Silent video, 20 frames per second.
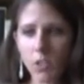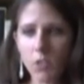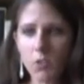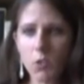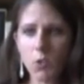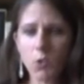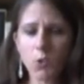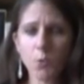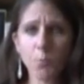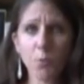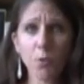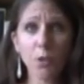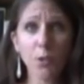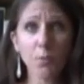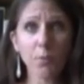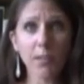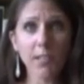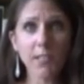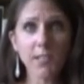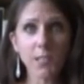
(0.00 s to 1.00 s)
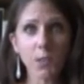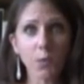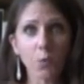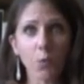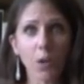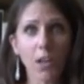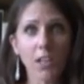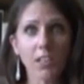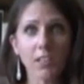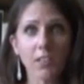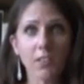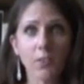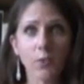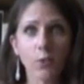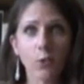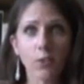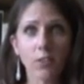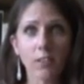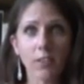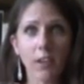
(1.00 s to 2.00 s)
So it's a pretty basic wine, as
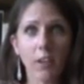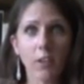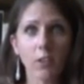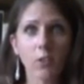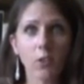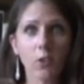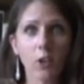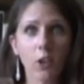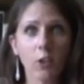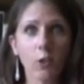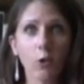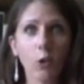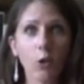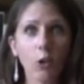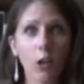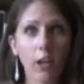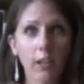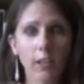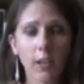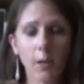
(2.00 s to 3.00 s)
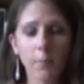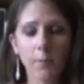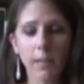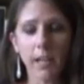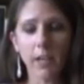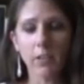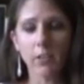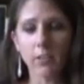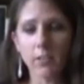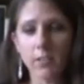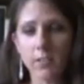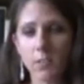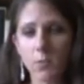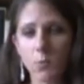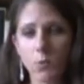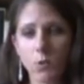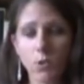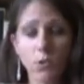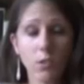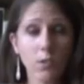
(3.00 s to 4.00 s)
you can tell. There's not a whole lot coming out of this,
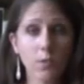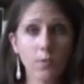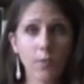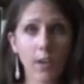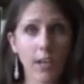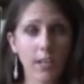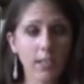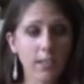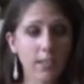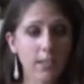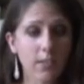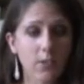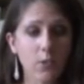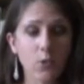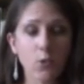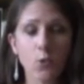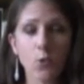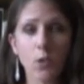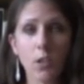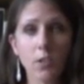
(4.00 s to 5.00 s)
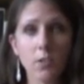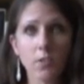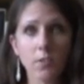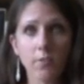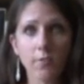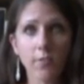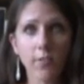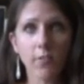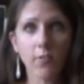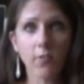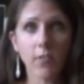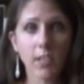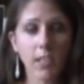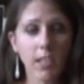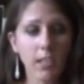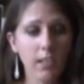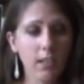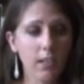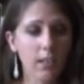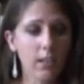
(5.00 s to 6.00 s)
which is fine. It's a
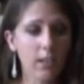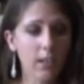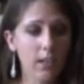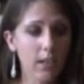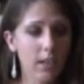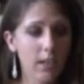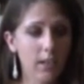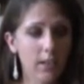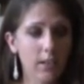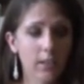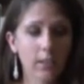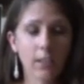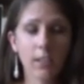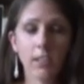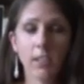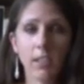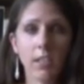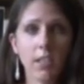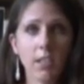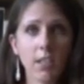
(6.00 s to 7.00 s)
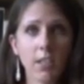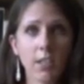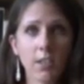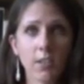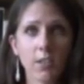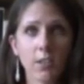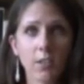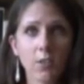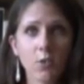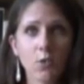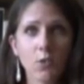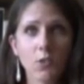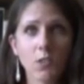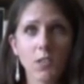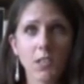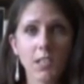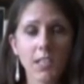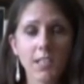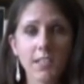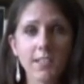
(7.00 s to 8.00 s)
2015, just
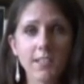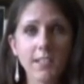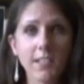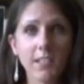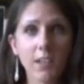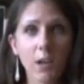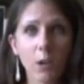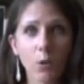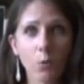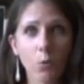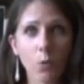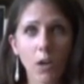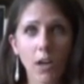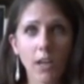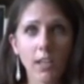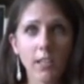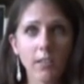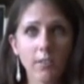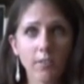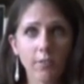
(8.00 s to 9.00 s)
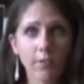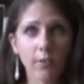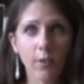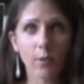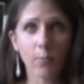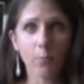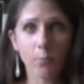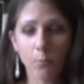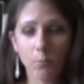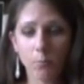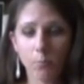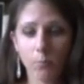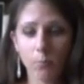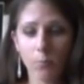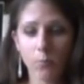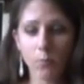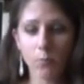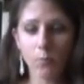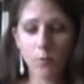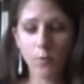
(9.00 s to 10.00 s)
an easy young wine from
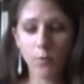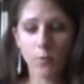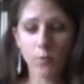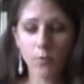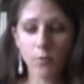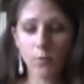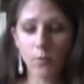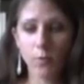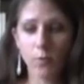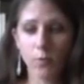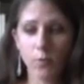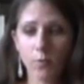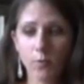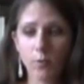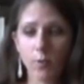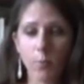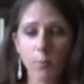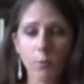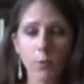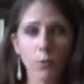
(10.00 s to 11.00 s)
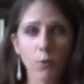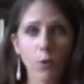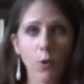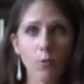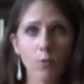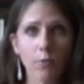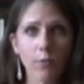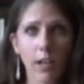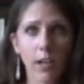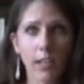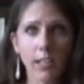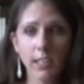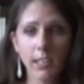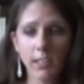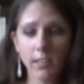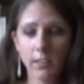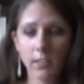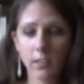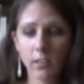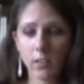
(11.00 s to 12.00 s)
the Rhone Valley.